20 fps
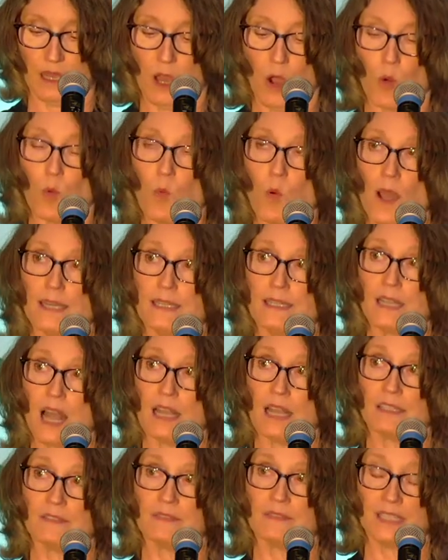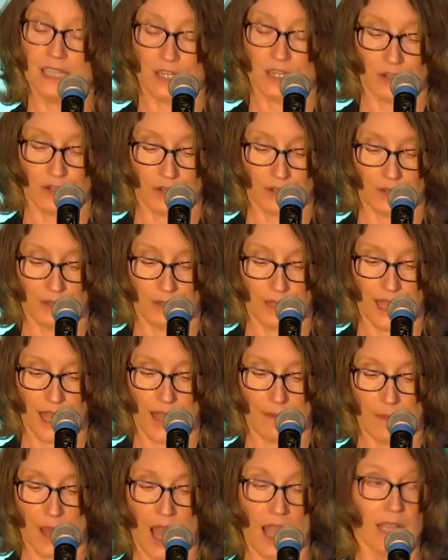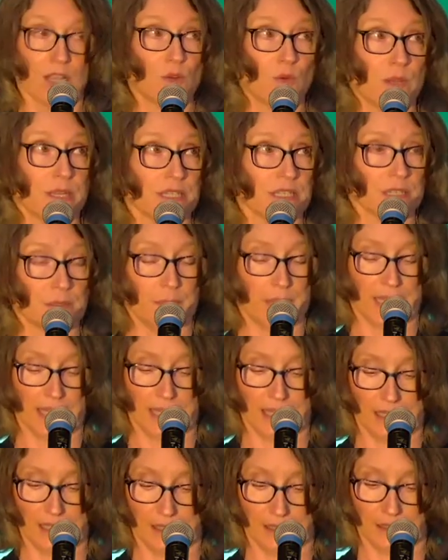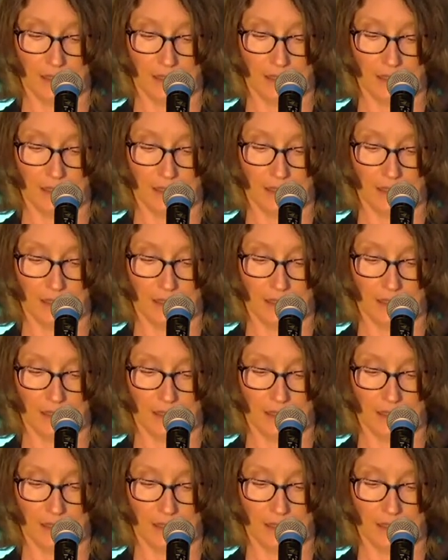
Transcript: What kind of leader am I going to be?